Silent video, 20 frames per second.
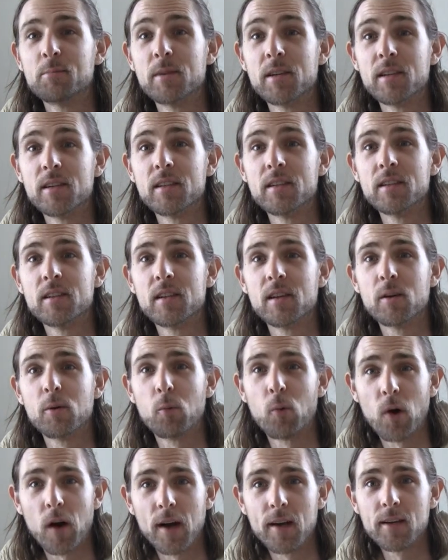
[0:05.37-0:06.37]
been a
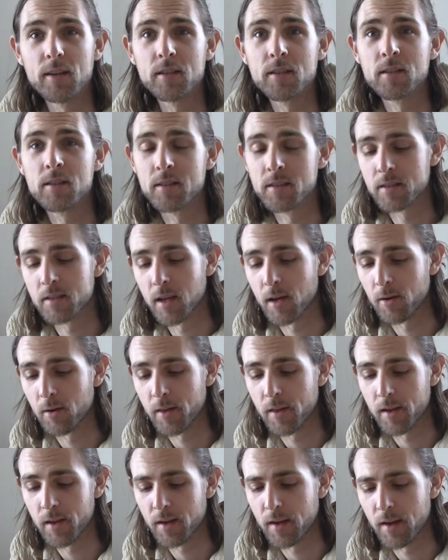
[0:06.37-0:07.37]
while since I
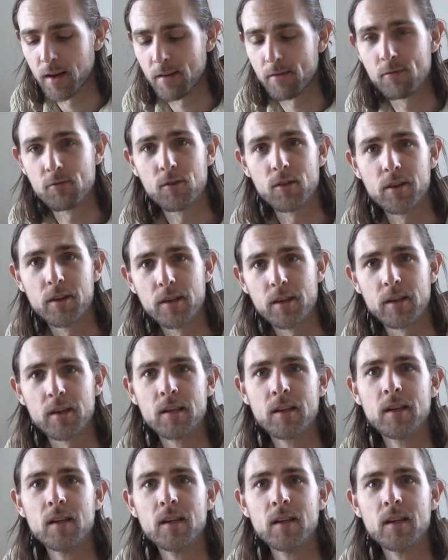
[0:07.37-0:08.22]
think I've really